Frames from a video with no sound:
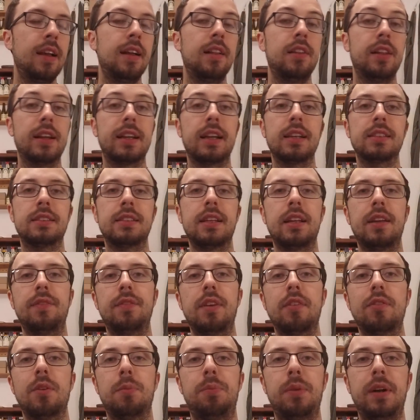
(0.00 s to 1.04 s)
Like I said, I've
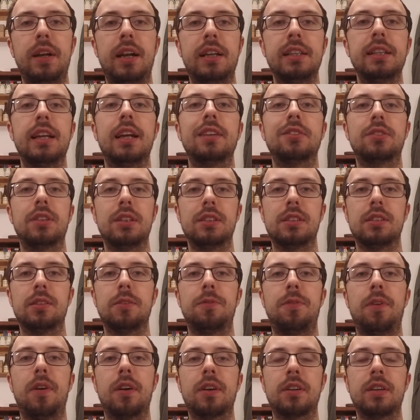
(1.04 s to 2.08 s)
never played any entries in the
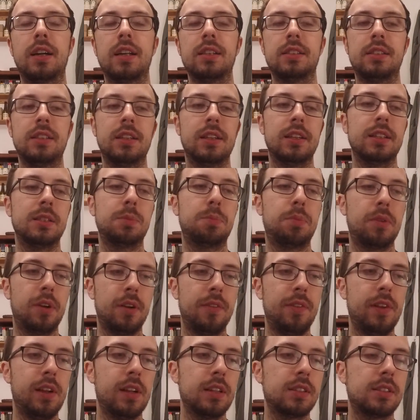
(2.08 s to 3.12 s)
Far Cry series
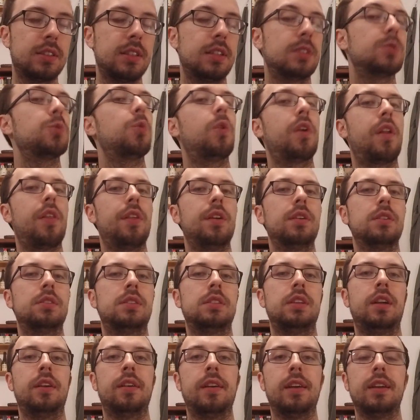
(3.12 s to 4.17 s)
previous. It's one of those
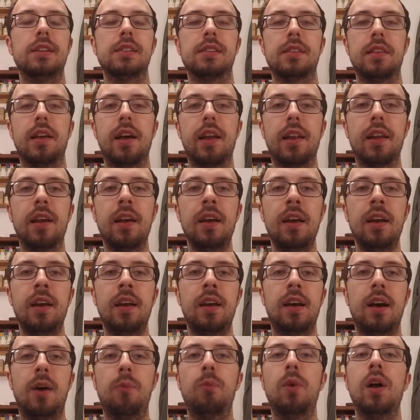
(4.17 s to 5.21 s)
series that
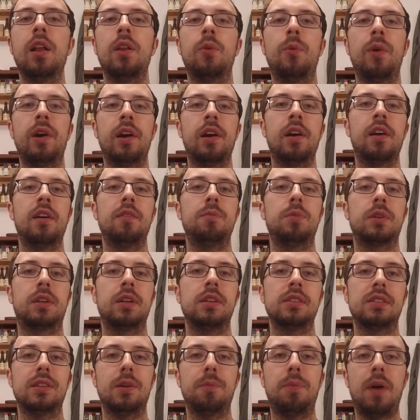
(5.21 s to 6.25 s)
I'm well aware of
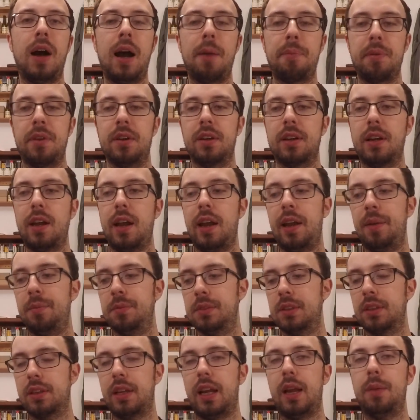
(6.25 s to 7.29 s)
because they're popular
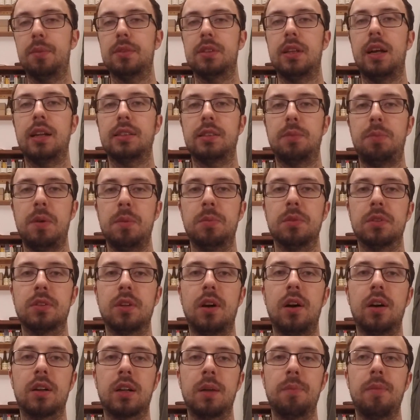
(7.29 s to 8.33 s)
games. They're games lots of people
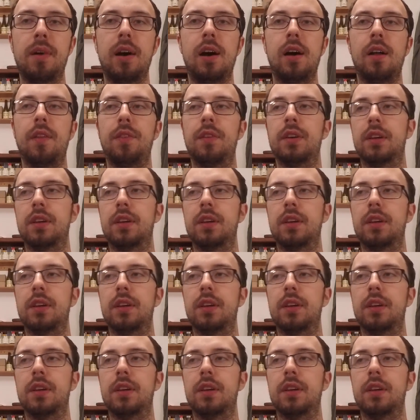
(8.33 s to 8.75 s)
talk about.